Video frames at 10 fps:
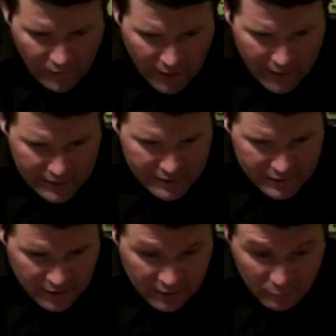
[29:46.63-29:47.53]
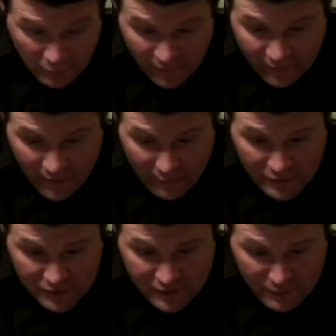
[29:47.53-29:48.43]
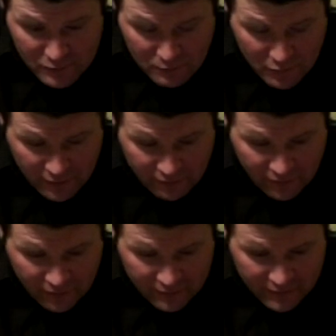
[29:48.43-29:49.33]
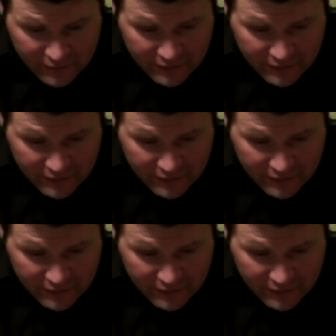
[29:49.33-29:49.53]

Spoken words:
And well, that was pretty fun.